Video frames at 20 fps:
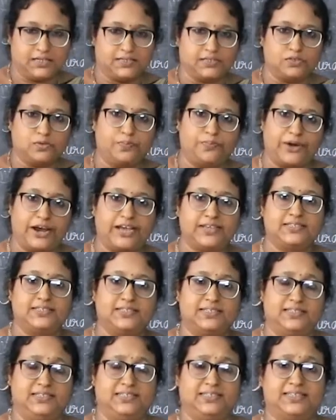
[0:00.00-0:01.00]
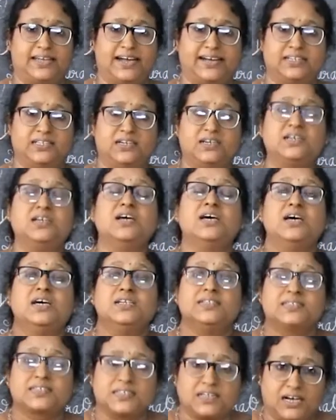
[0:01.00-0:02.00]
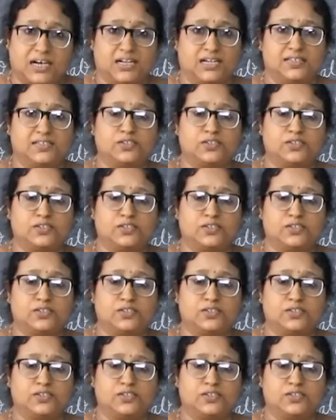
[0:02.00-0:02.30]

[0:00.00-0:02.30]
So brain is inside the skull.